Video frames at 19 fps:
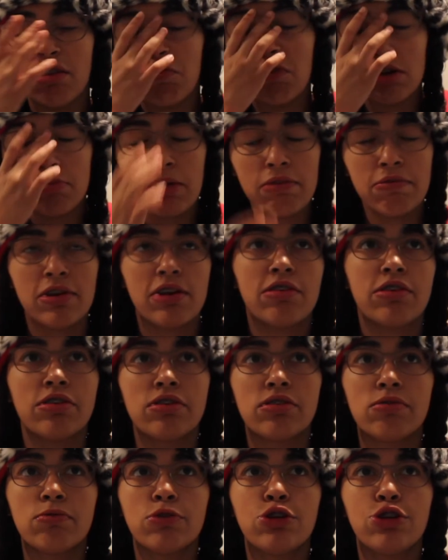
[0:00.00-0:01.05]
on one of my
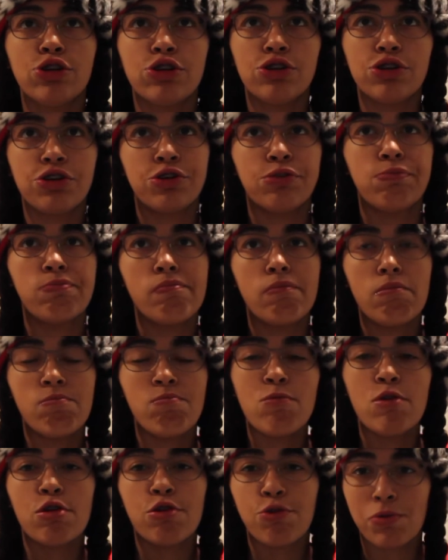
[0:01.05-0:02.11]
videos, you should do
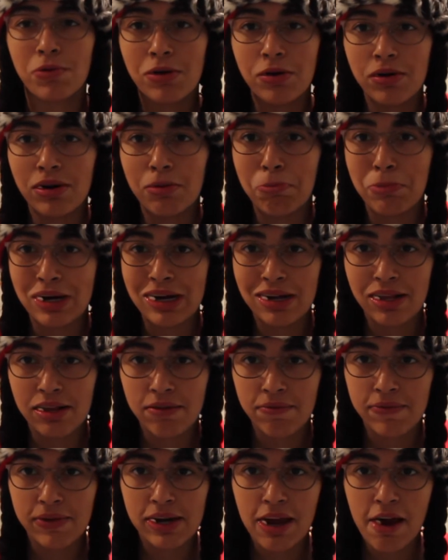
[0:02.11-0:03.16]
a drone
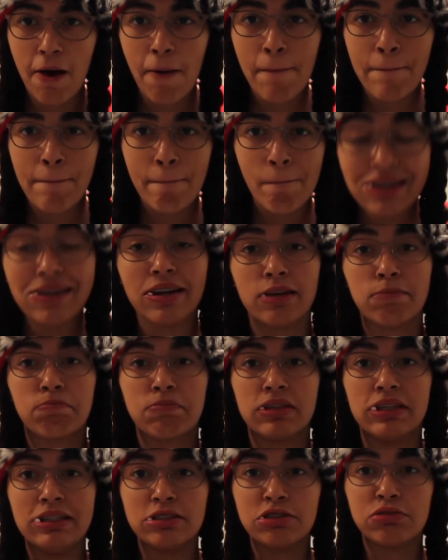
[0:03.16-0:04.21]
unboxing video, and I'm
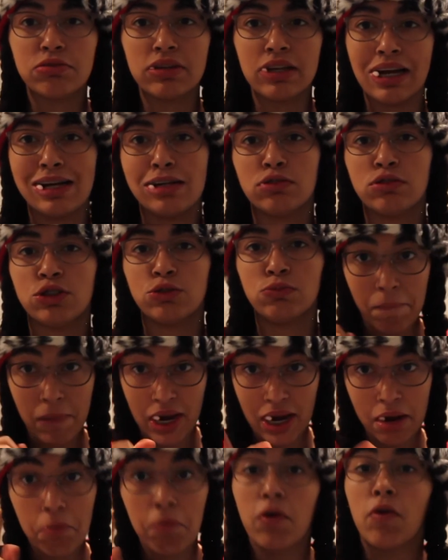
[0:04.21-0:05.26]
pleased to announce that
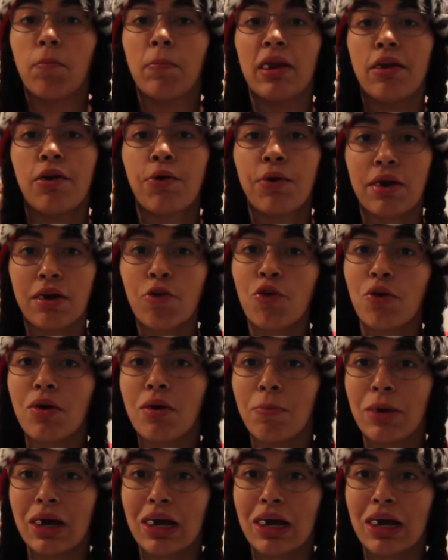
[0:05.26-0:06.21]
I will be doing a drone